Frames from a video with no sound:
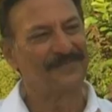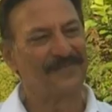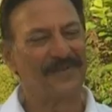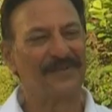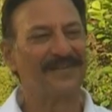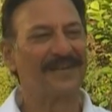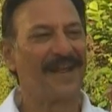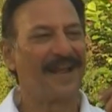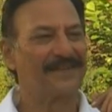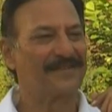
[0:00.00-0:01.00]
When you said
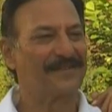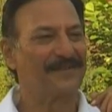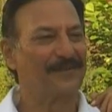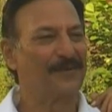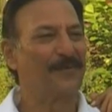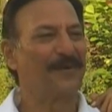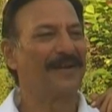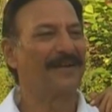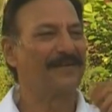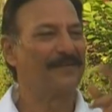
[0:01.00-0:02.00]
action, you know what
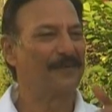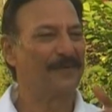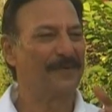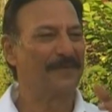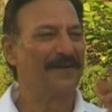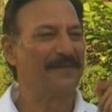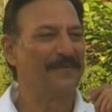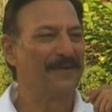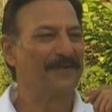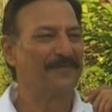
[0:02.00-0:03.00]
you remind
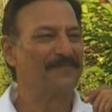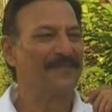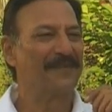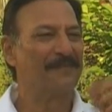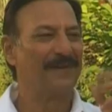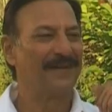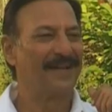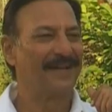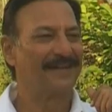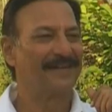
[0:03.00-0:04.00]
me of? My
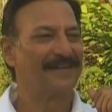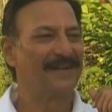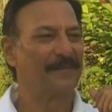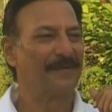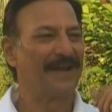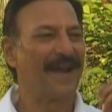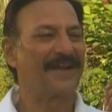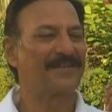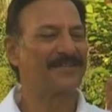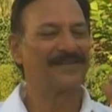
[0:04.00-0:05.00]
director telling me
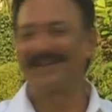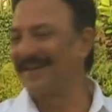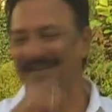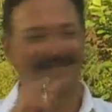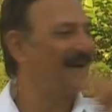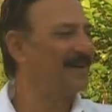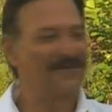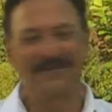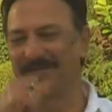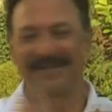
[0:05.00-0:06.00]
action, and I start
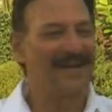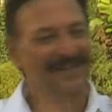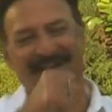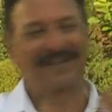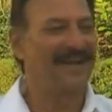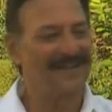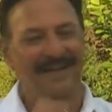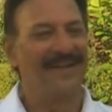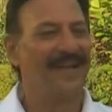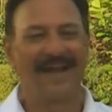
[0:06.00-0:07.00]
doing that,
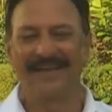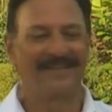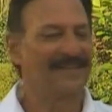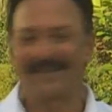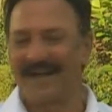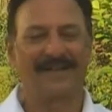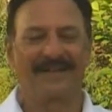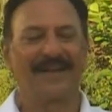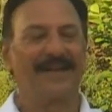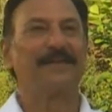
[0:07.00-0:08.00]
and he says cut,
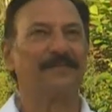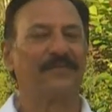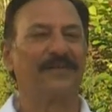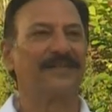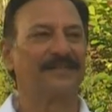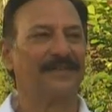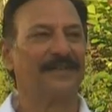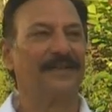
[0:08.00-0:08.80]
and I'm finished.